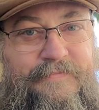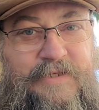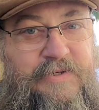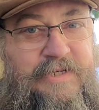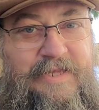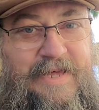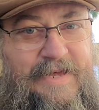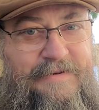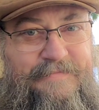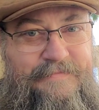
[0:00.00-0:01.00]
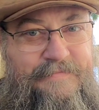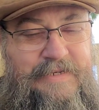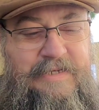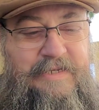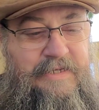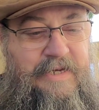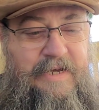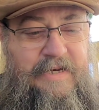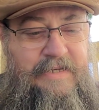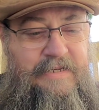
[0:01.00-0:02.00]
You see that in
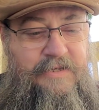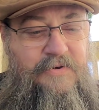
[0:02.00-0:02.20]
society?